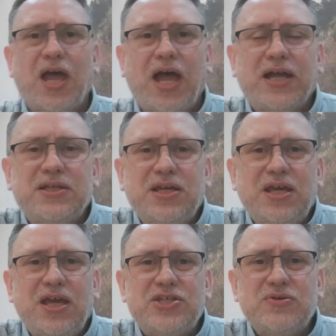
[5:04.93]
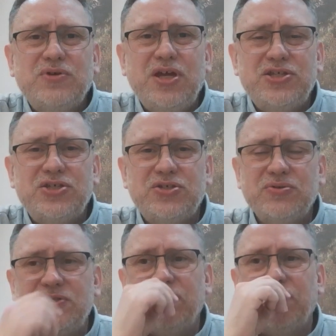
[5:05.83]
And it's a
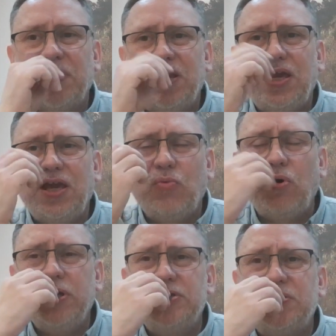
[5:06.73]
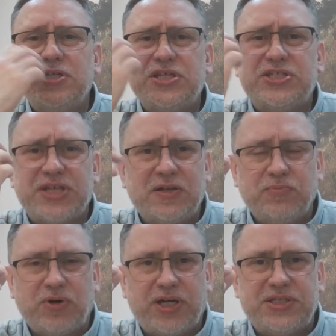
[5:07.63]
sort of, what he's doing is
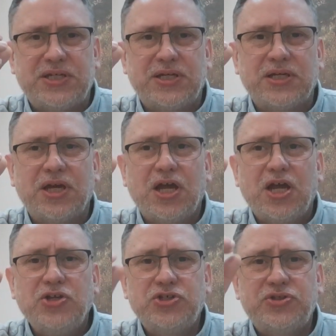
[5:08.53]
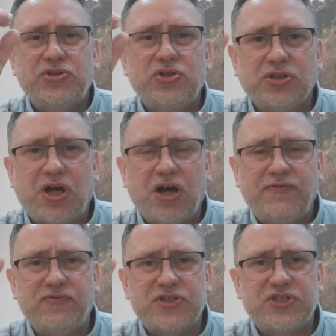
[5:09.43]
celebrating just the
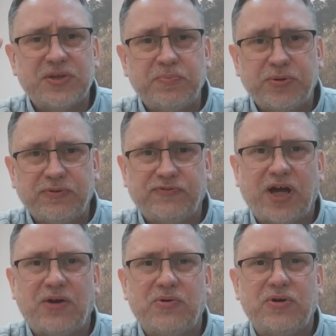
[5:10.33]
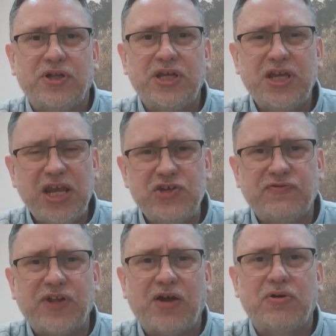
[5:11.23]
life of a simple flower. And each
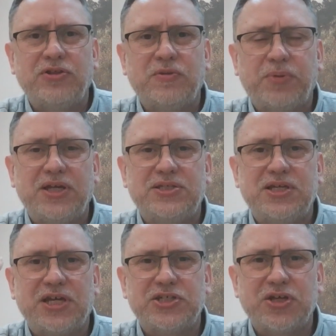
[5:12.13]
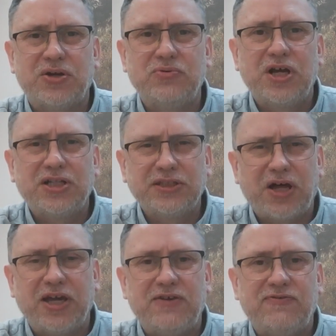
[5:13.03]
flower in the painting has its own
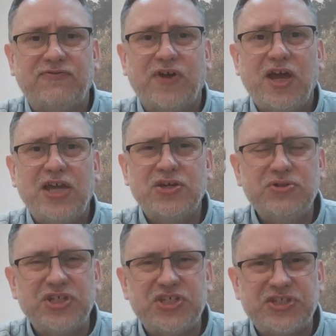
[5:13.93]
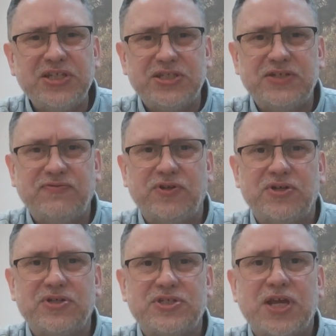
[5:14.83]
life, its own
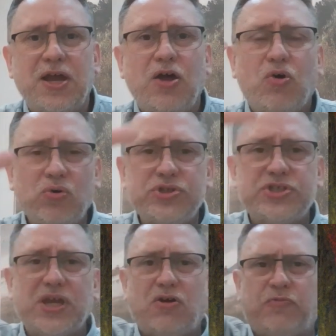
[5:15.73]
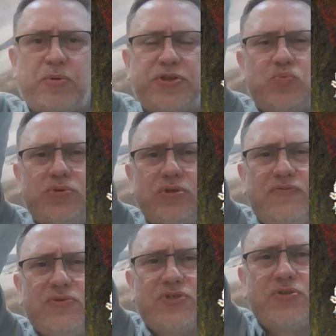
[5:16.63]
distinctiveness, all set off by this
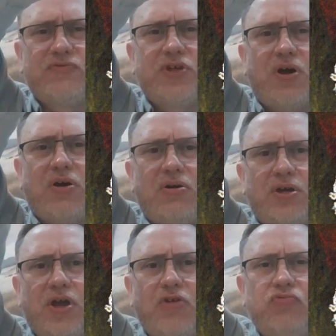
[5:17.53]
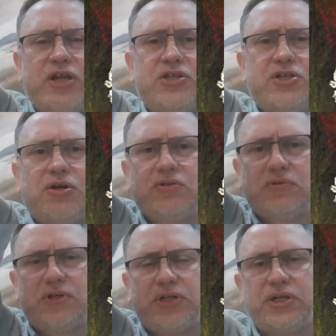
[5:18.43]
wonderful sort of dark red
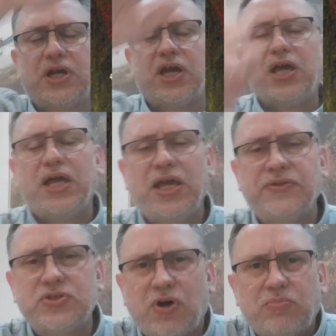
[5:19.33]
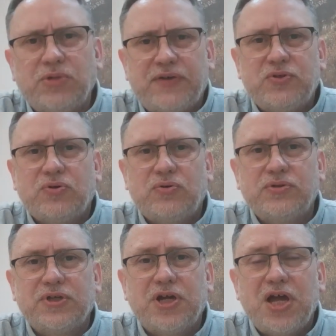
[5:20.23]
colouring in the top left
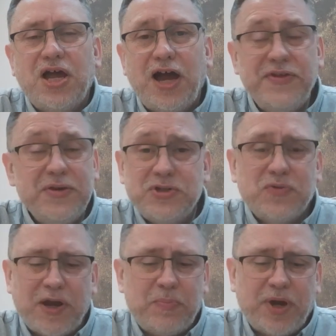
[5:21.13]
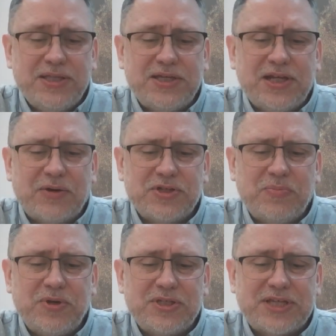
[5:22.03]
corner. I think it's a great painting, and I was a
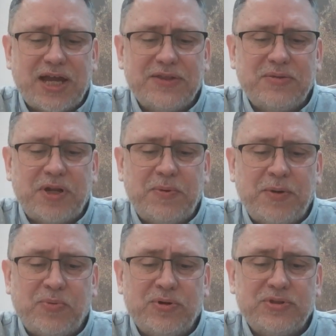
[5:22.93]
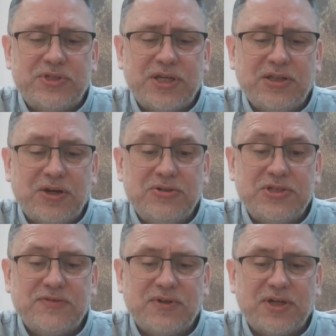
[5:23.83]
bit sad that many people weren't taking
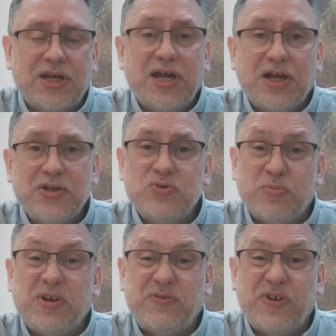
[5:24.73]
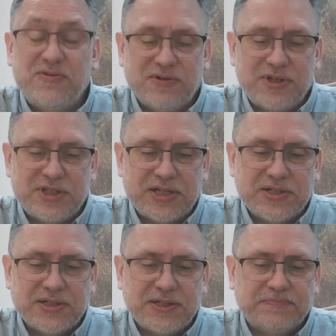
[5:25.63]
notice of it, because it was one of my favourites,
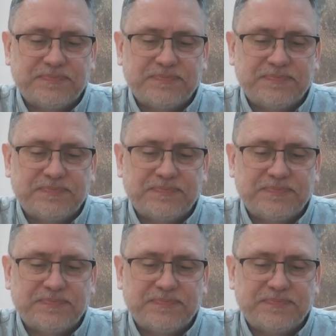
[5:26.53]
actually.